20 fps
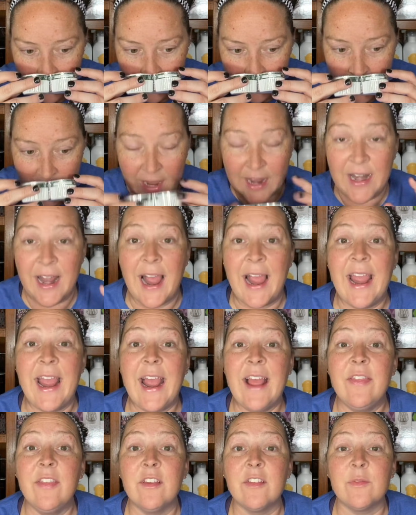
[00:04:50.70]
And I
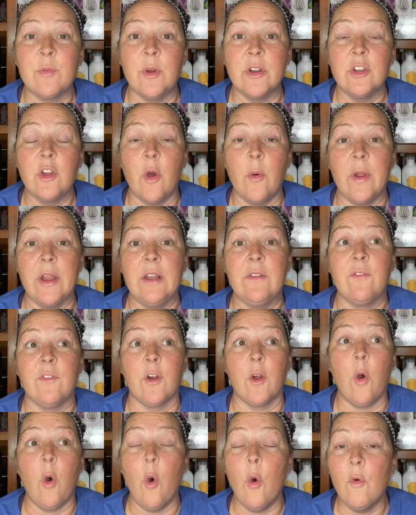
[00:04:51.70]
had this one going
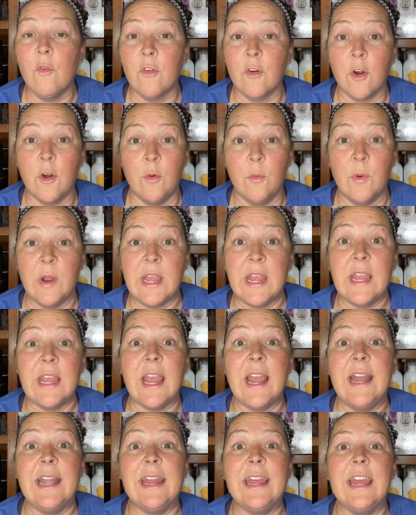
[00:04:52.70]
for over a week
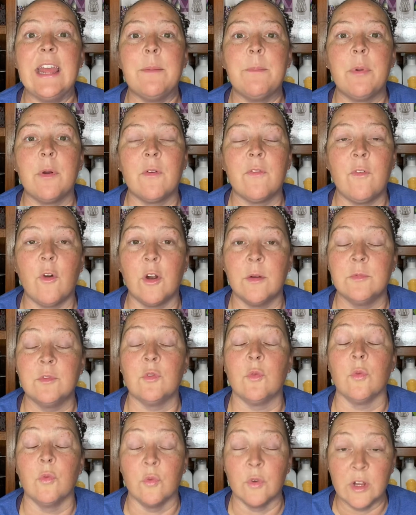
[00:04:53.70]
and it performed
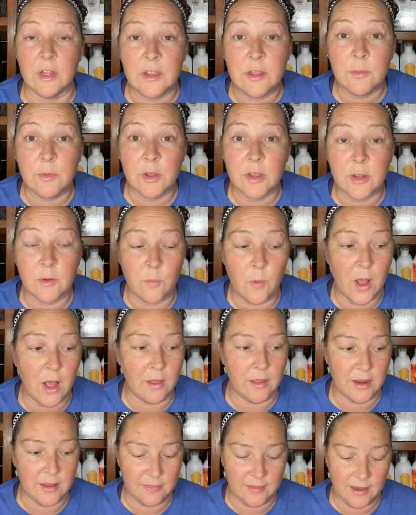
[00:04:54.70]
really, really well
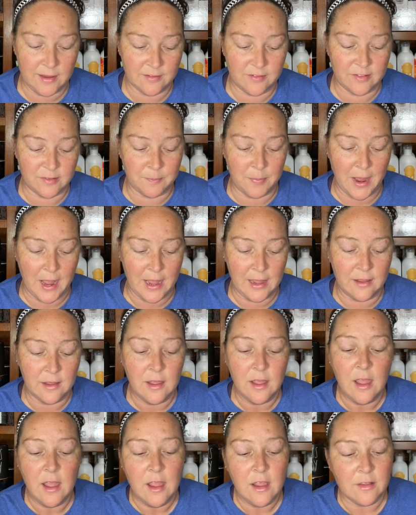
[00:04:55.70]
in that spot.
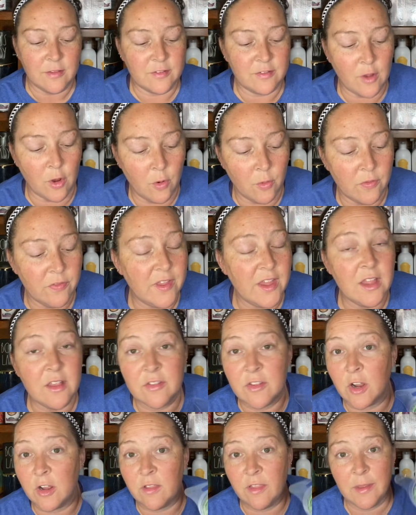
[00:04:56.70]
So
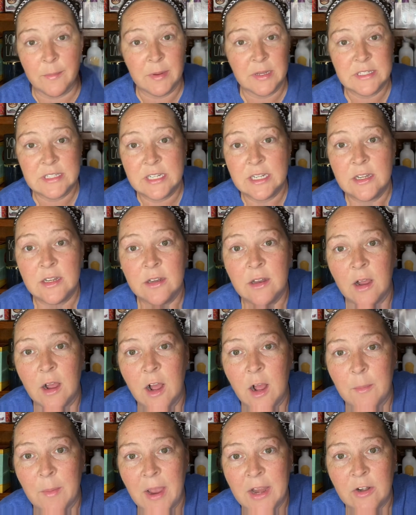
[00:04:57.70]
these are limited.
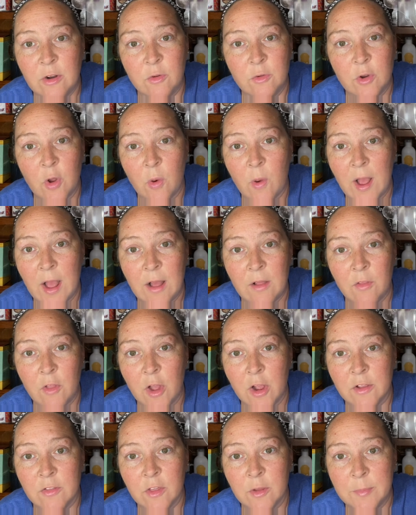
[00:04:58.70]
I don't know how
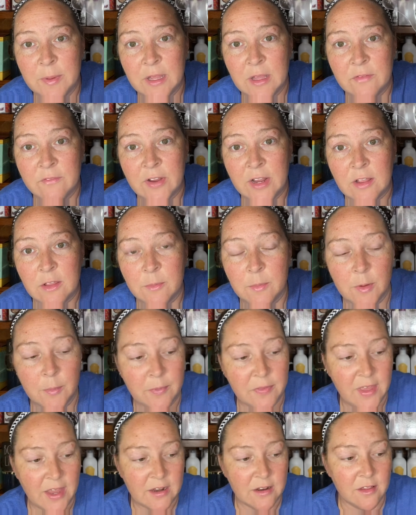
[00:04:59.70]
long they'll be available,
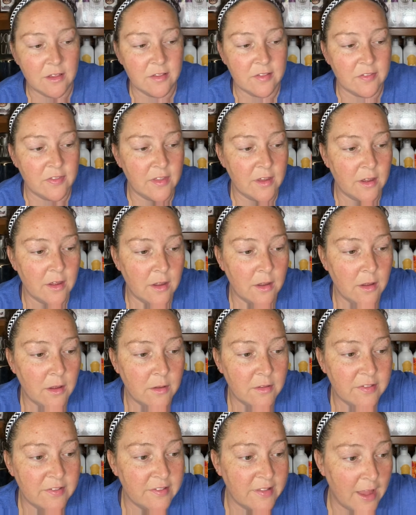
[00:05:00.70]
but that is the
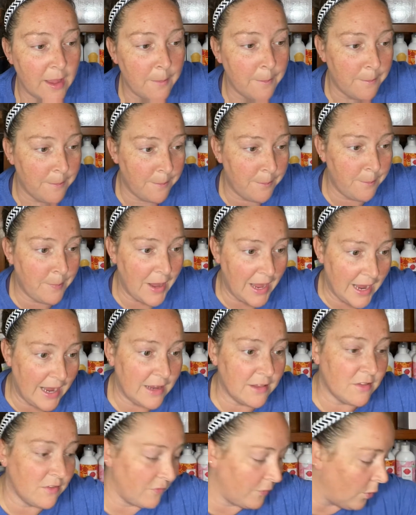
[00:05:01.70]
scent
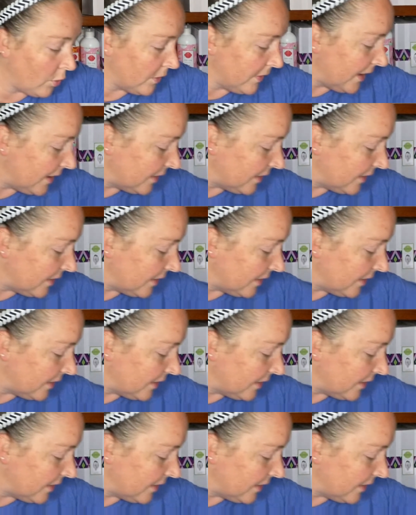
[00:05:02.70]
pods for that